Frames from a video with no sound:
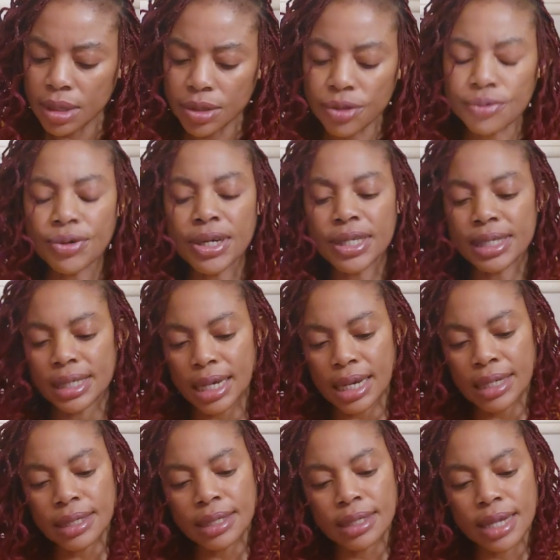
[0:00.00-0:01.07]

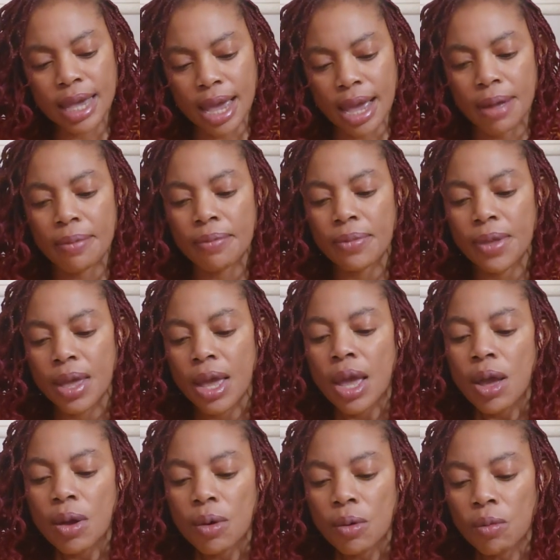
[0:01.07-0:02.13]
days. Yeah.
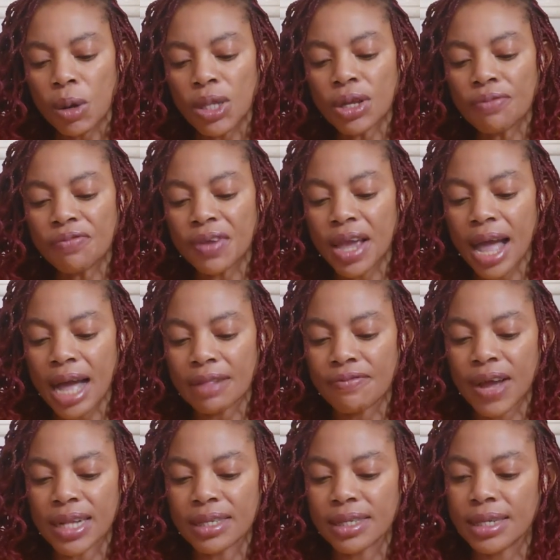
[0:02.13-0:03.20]
One of the
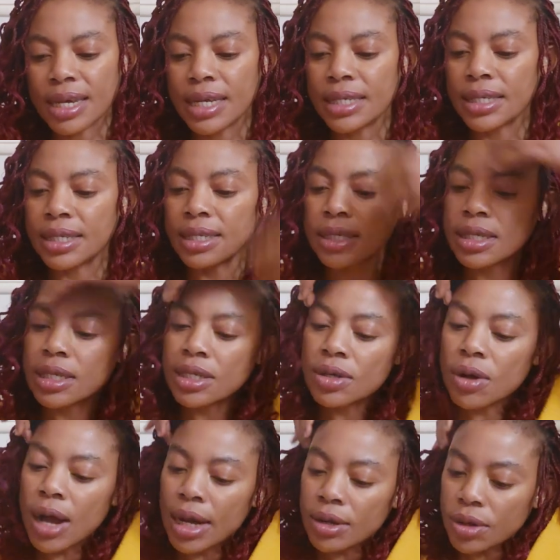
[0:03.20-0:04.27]
adverts says
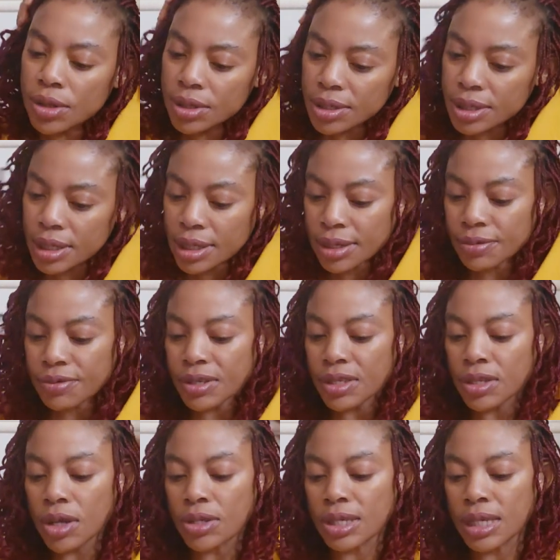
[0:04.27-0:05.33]
you are going to see the
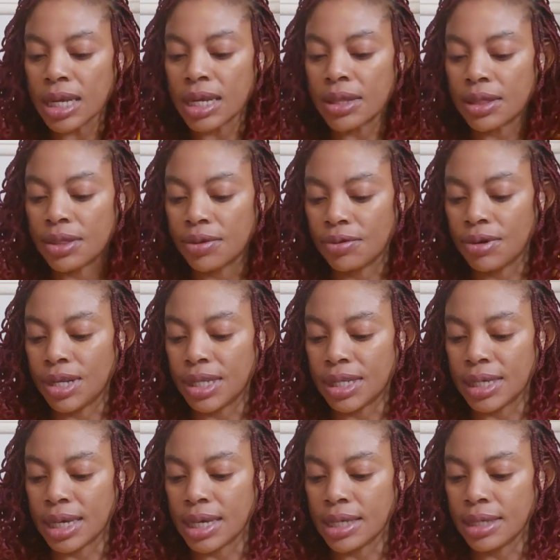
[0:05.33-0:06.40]
results in 3
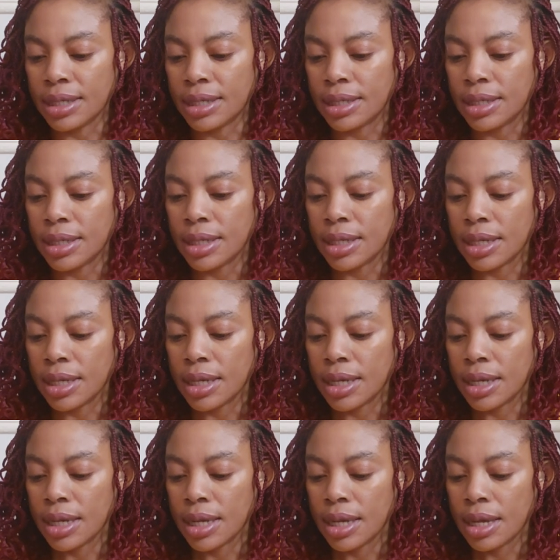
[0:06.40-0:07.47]
days.
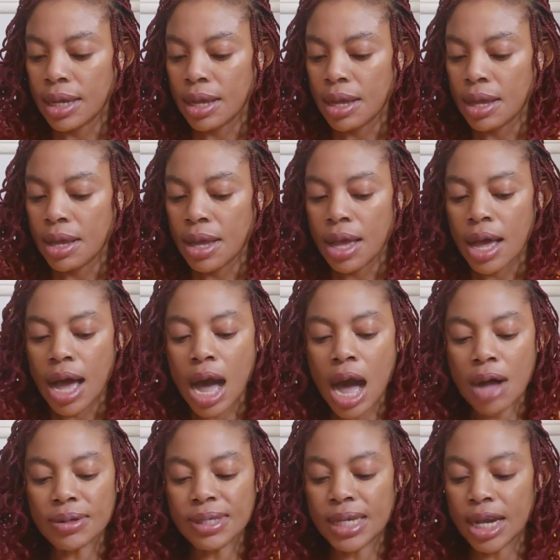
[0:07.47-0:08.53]

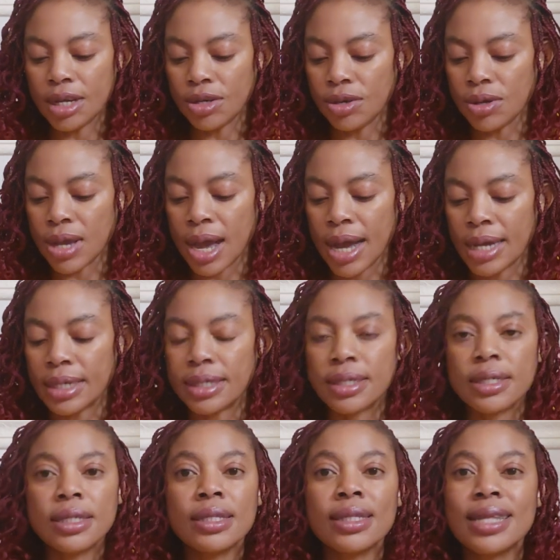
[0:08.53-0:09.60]
I'll tell you
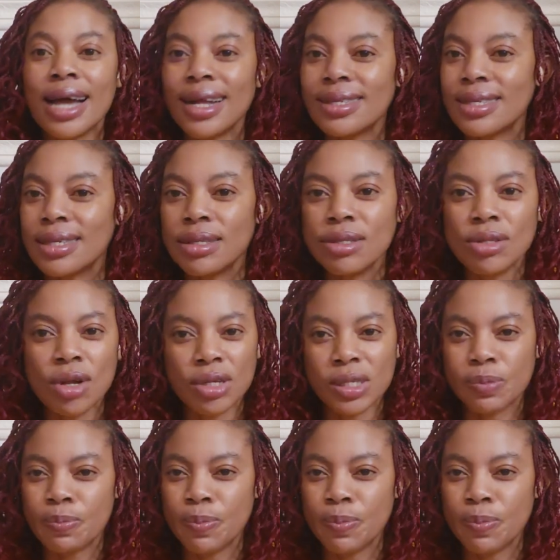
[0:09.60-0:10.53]
guys, that's not